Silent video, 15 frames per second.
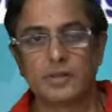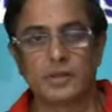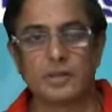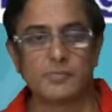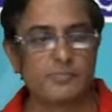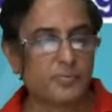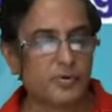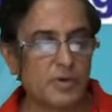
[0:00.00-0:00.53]

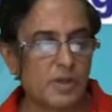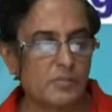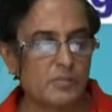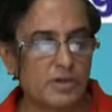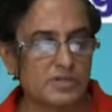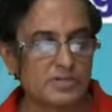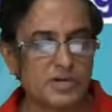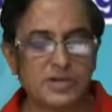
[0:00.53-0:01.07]
He put how
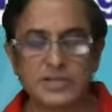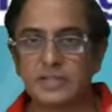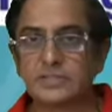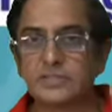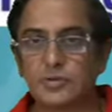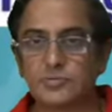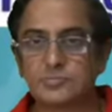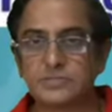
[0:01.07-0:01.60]
much?
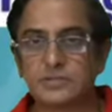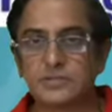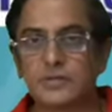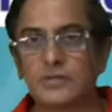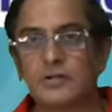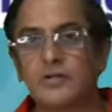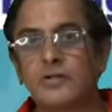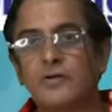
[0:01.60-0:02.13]
10,000.
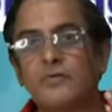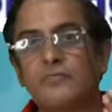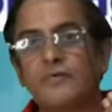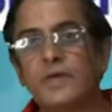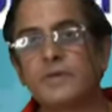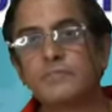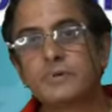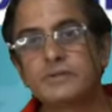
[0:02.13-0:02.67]

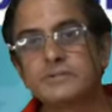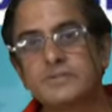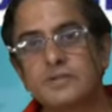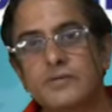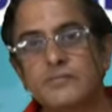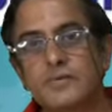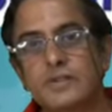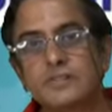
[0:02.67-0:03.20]
5%
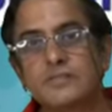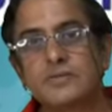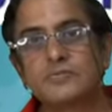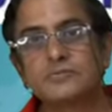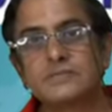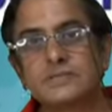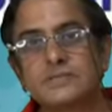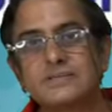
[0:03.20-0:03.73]
of
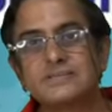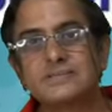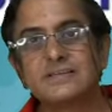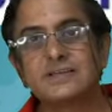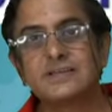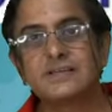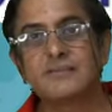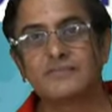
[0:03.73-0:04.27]
10,000
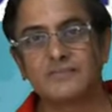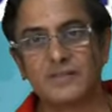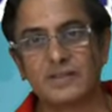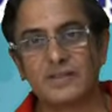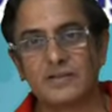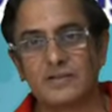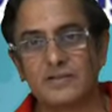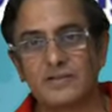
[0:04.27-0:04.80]
is
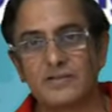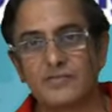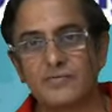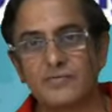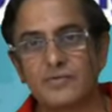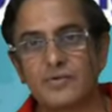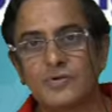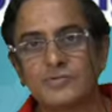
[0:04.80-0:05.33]
500.
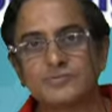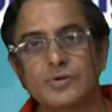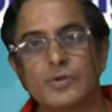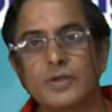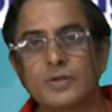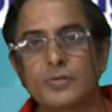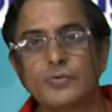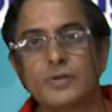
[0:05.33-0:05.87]
So
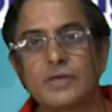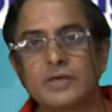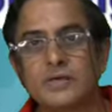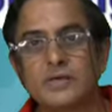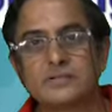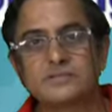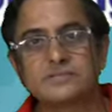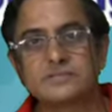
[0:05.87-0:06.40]
in 2
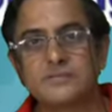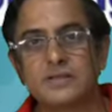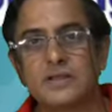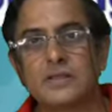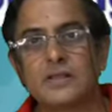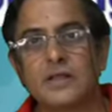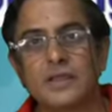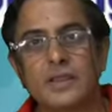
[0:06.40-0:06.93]
years,
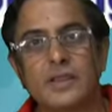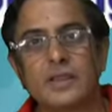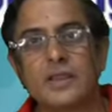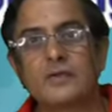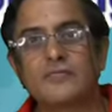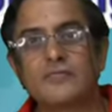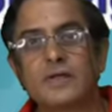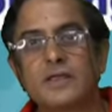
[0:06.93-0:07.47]
he'll
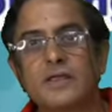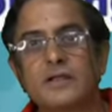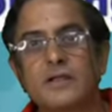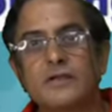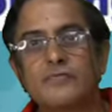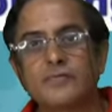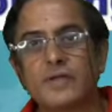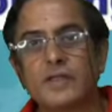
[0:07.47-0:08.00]
get
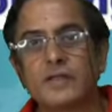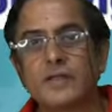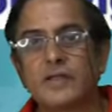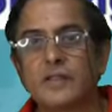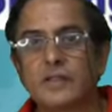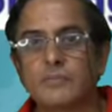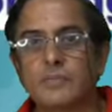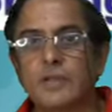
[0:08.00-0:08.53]
500,
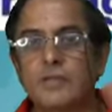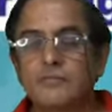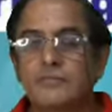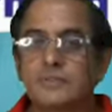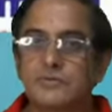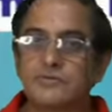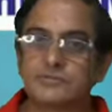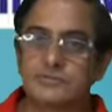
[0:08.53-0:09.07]
it will be
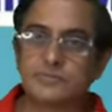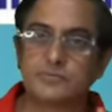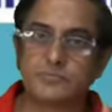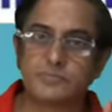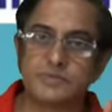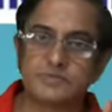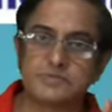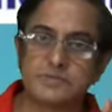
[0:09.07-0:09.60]
11,000
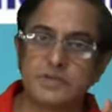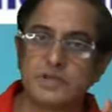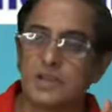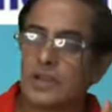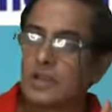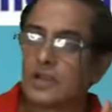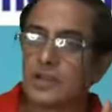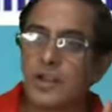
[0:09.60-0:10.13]
rupees.
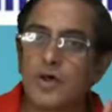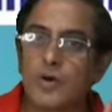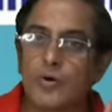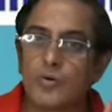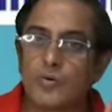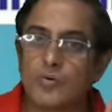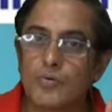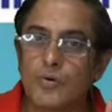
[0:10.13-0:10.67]

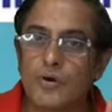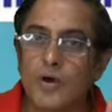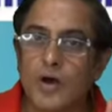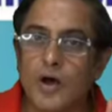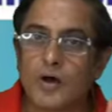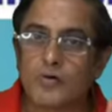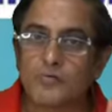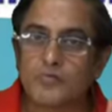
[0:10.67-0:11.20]
Now
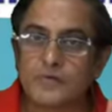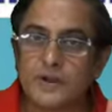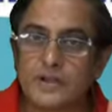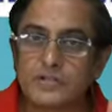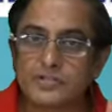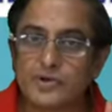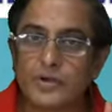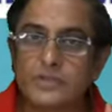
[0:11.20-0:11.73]
our
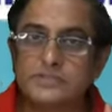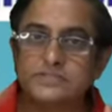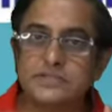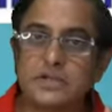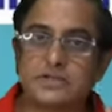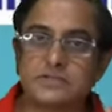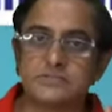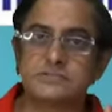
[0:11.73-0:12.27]
friend Joy
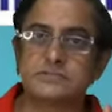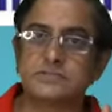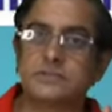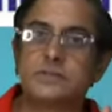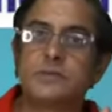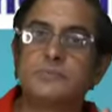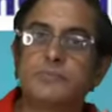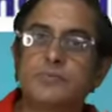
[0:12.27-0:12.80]
starts.
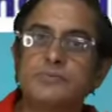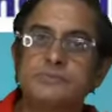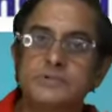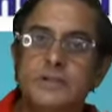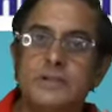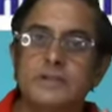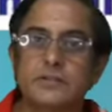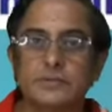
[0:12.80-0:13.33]
He puts
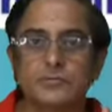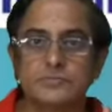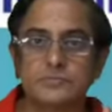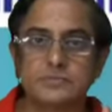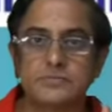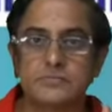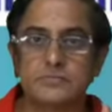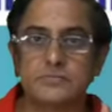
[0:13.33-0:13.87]
8,000.